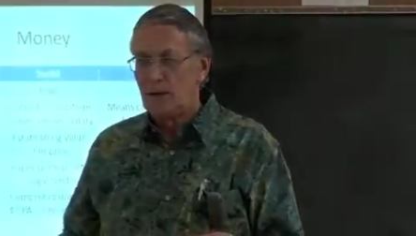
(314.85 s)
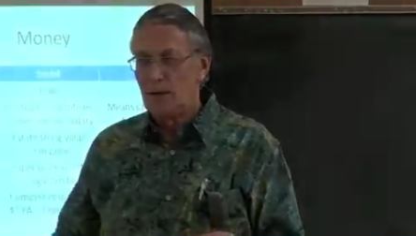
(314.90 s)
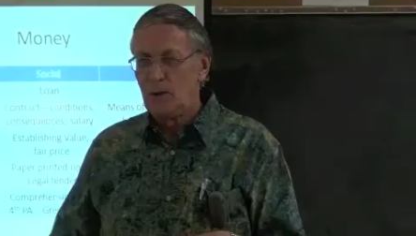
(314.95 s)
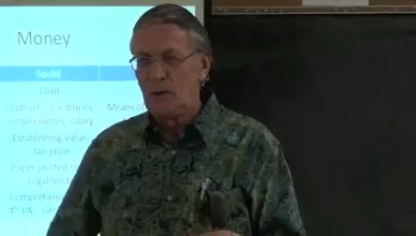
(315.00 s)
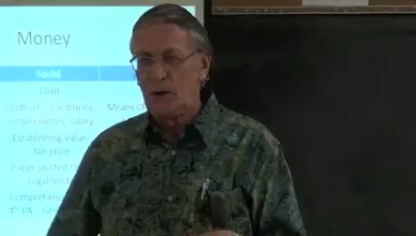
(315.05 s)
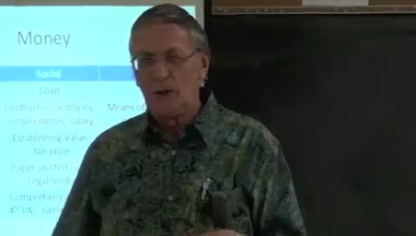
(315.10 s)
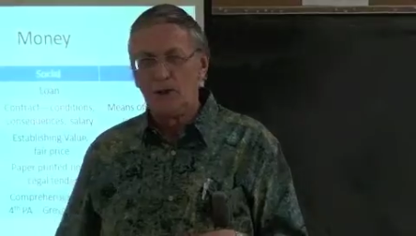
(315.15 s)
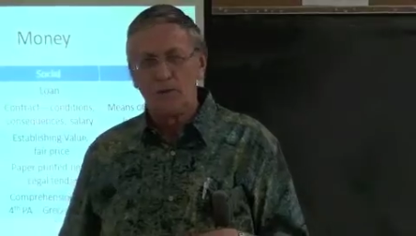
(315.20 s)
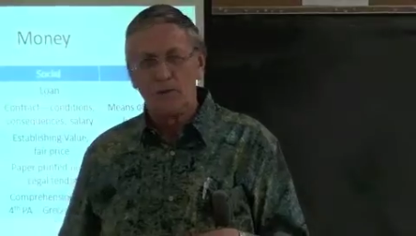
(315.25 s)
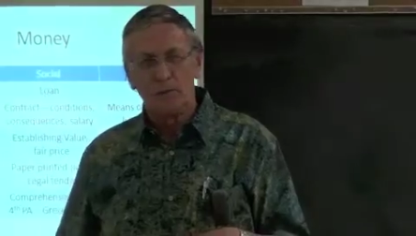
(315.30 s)
who
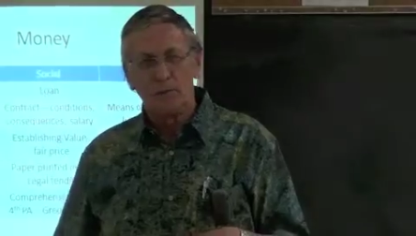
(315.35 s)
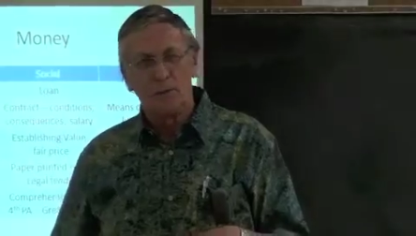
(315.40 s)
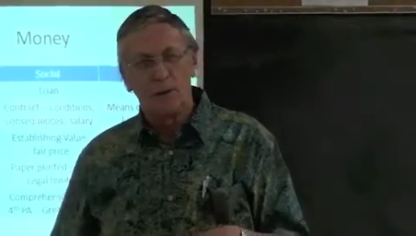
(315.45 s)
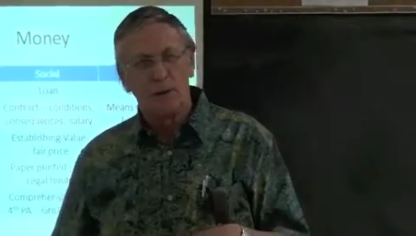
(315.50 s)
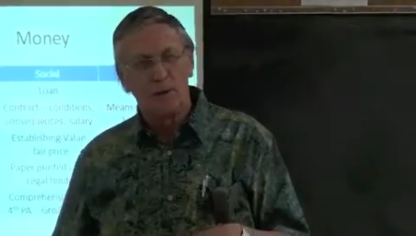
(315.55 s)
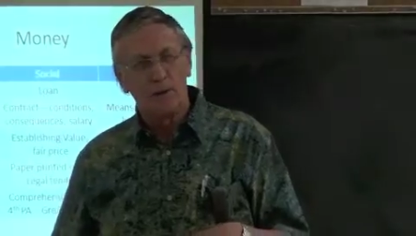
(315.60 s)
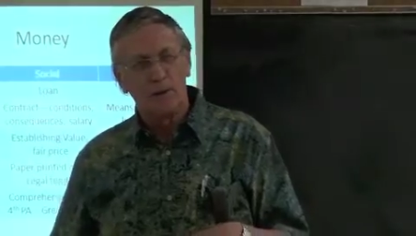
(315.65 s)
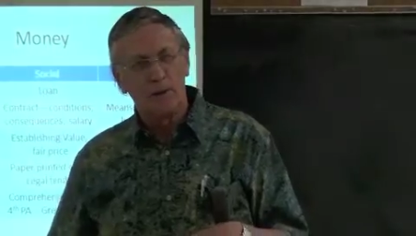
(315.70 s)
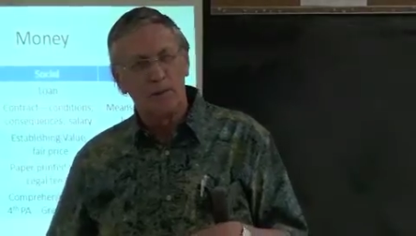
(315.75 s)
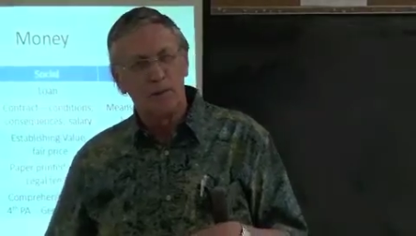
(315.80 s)
has a
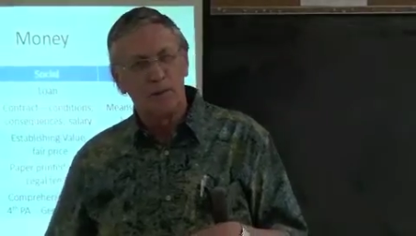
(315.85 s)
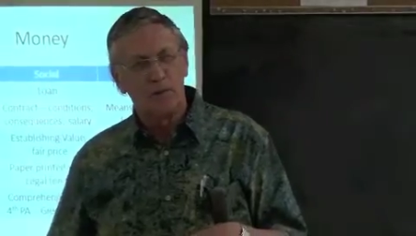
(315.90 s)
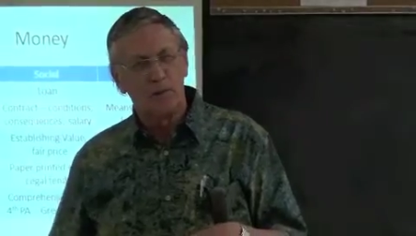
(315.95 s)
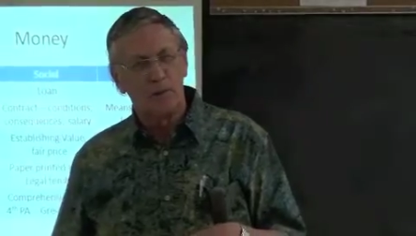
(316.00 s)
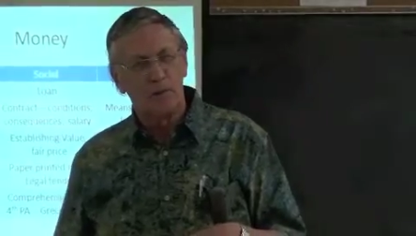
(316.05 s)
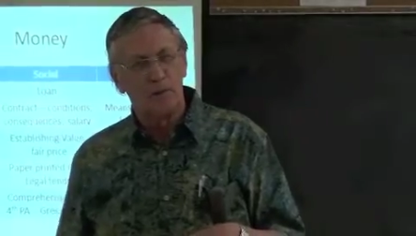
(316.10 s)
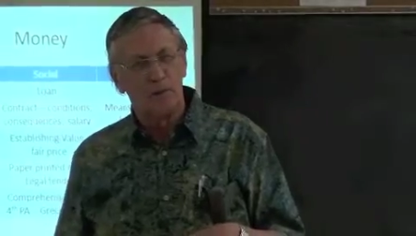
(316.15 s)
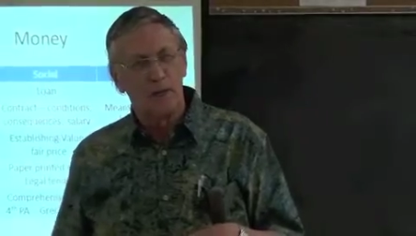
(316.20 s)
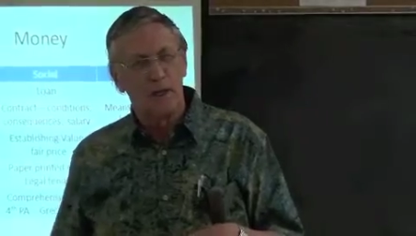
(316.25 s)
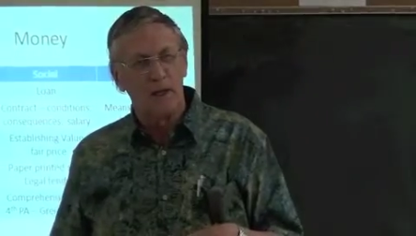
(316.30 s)
pocket with
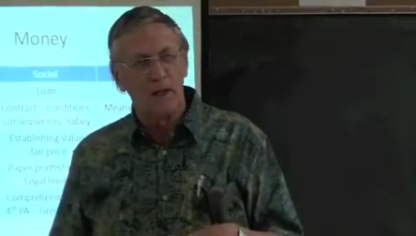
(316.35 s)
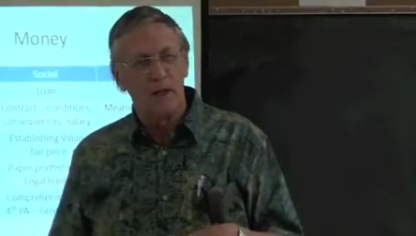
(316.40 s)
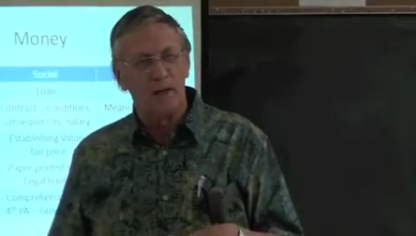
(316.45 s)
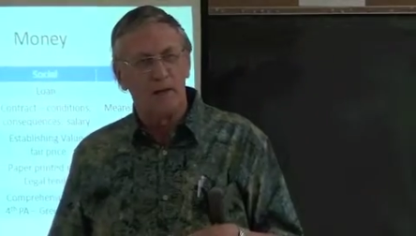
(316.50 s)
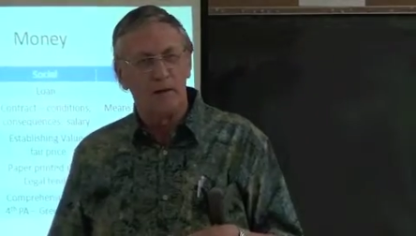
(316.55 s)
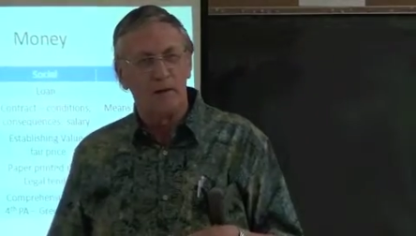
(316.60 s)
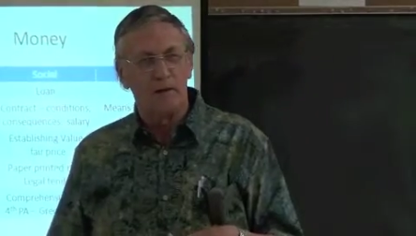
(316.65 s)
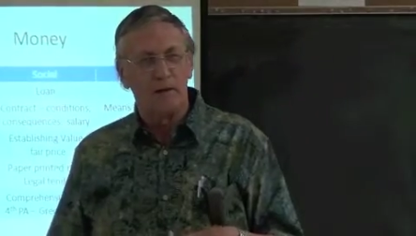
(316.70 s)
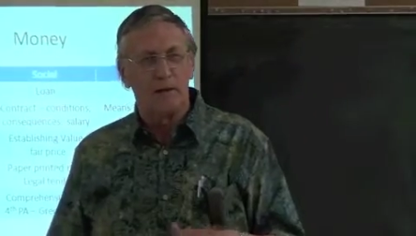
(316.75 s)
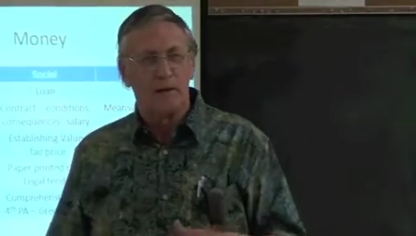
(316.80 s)
some money
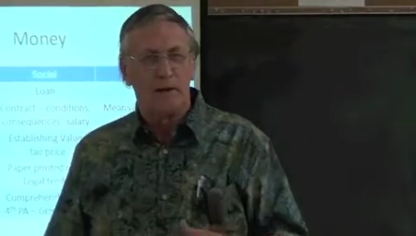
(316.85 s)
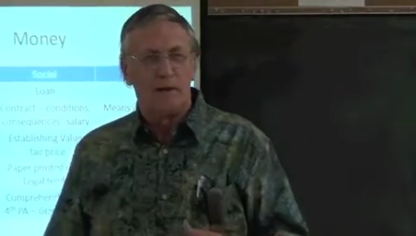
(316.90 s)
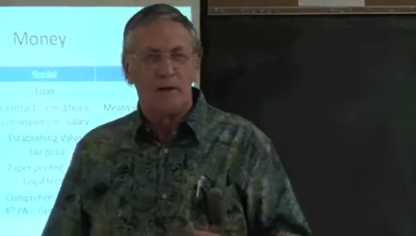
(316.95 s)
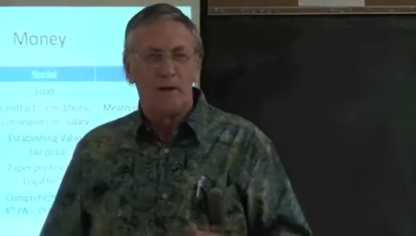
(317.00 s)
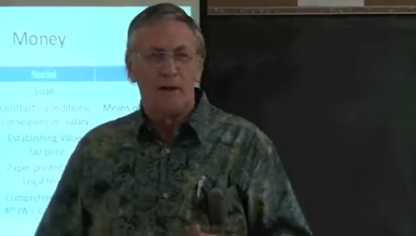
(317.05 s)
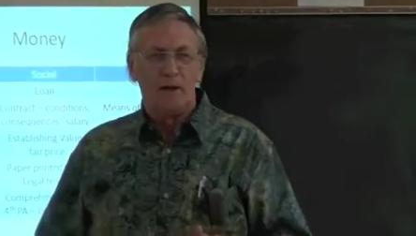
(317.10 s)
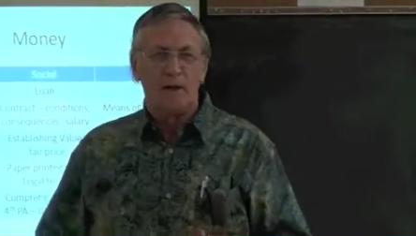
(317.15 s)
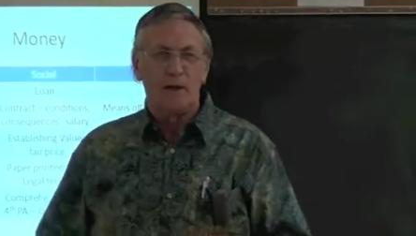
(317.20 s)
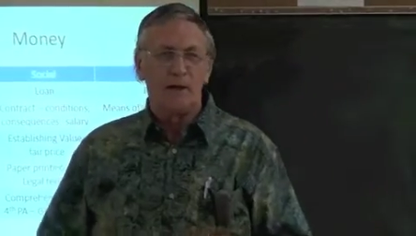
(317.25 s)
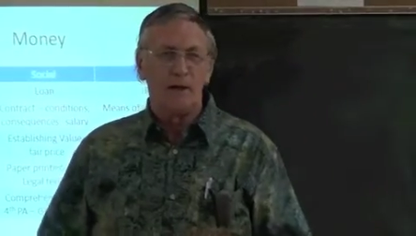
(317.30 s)
in it
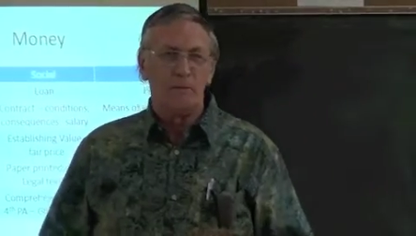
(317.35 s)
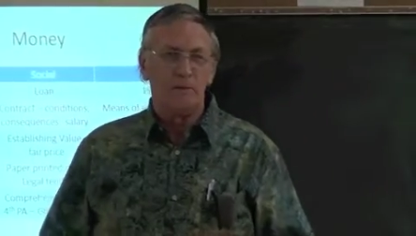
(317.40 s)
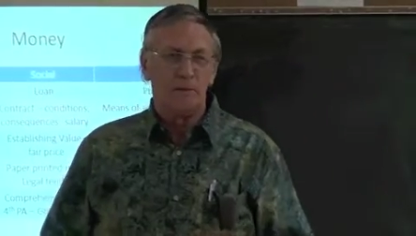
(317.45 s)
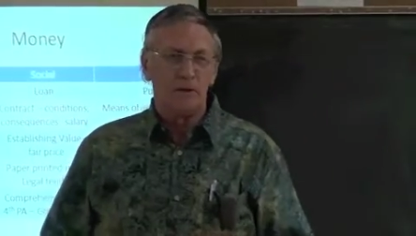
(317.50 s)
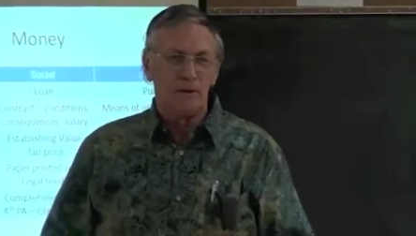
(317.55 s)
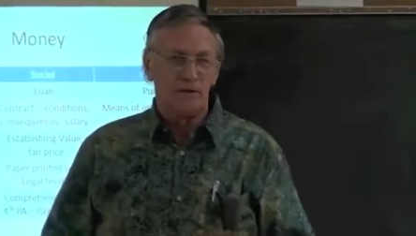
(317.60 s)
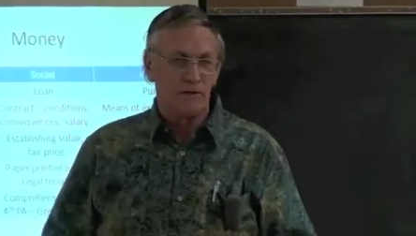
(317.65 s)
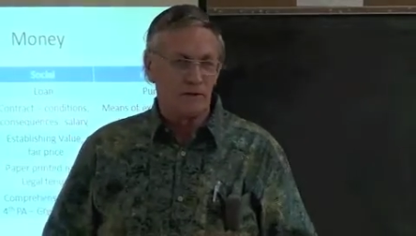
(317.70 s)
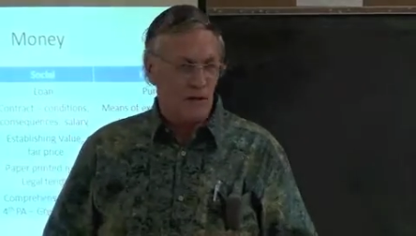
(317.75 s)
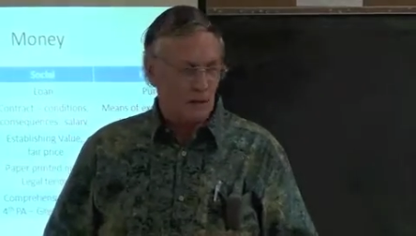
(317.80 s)
and an
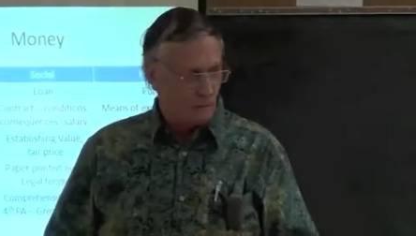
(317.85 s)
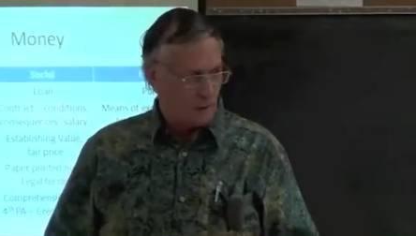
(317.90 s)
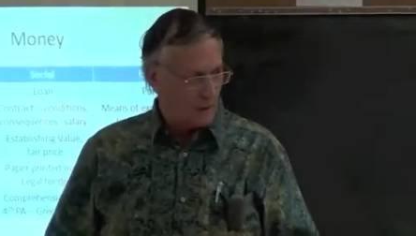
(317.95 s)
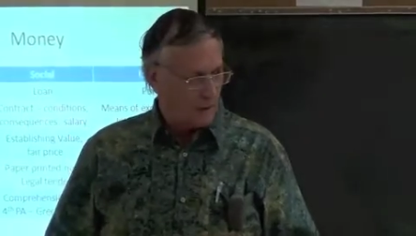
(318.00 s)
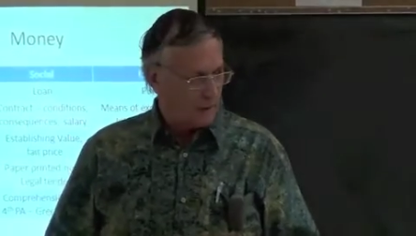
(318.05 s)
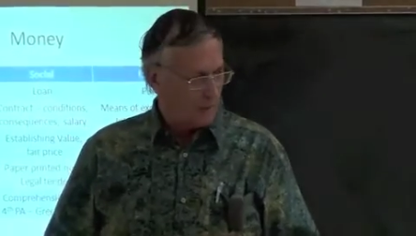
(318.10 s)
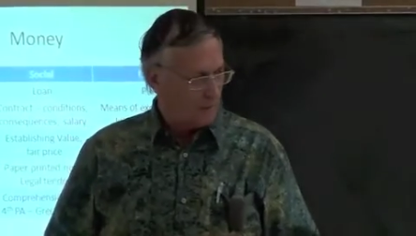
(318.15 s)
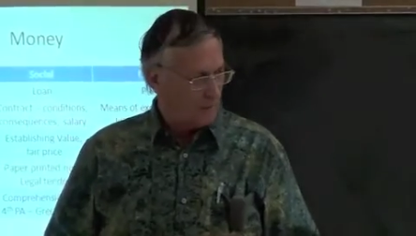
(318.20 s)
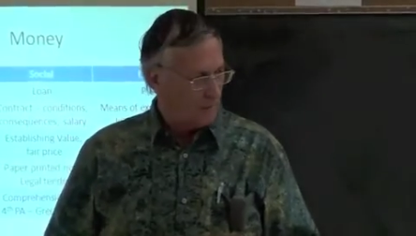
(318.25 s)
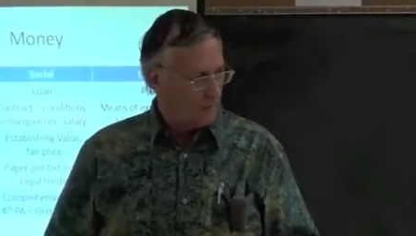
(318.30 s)
empty
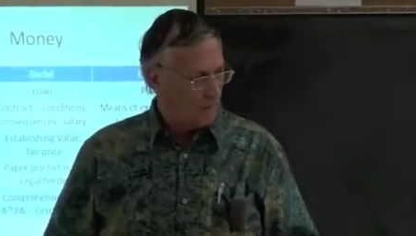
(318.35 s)
stomach.